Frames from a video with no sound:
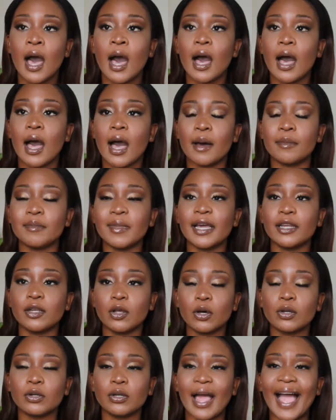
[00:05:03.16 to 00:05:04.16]
I
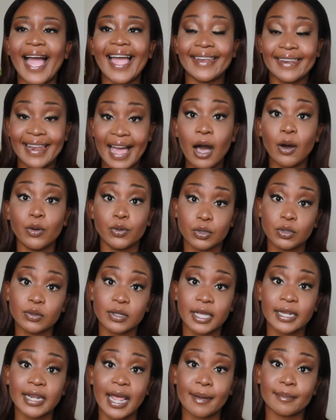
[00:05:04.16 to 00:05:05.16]
now know
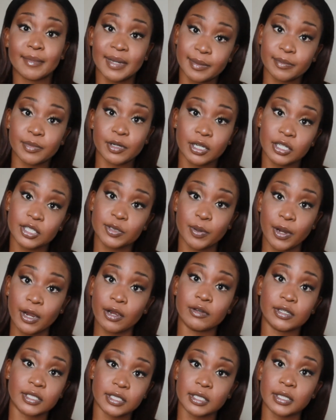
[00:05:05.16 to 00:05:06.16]
that I'm my biggest
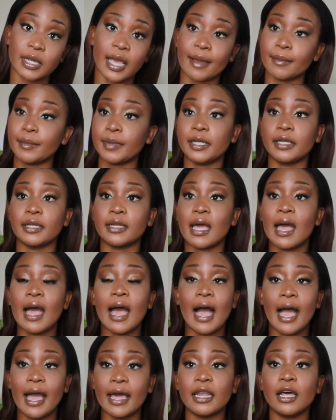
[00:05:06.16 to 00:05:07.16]
priority. I mean,
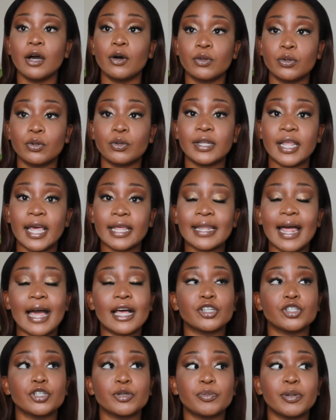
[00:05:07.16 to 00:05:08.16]
I now know that I
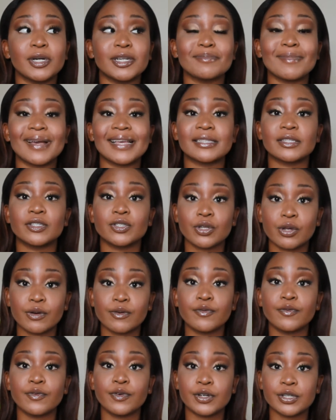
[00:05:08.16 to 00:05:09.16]
should put
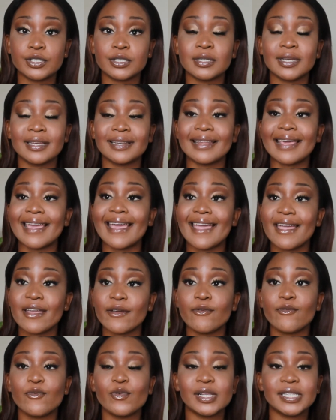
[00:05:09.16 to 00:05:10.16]
myself first in
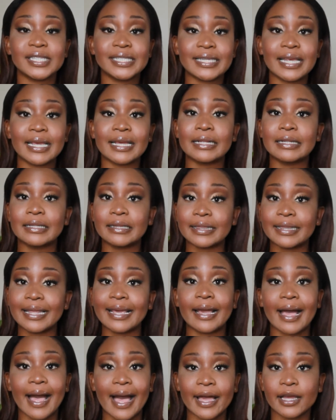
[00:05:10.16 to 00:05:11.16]
every single
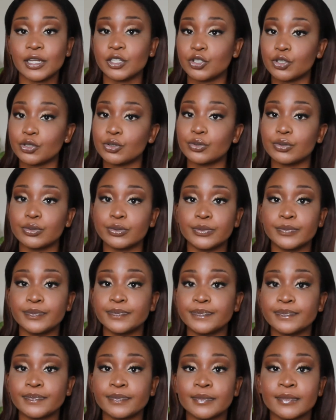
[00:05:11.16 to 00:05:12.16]
thing I do.
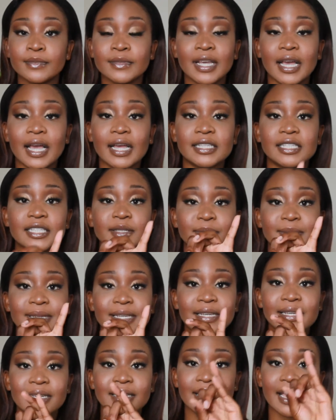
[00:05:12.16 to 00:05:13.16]
It's
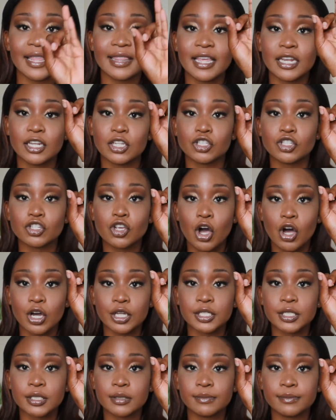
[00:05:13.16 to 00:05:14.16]
me, then it's
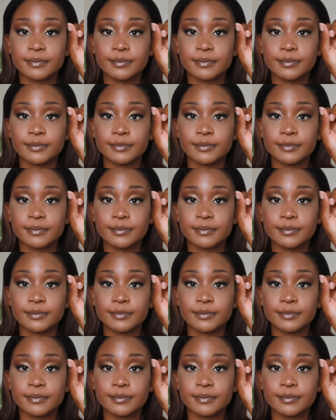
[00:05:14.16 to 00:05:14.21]
God.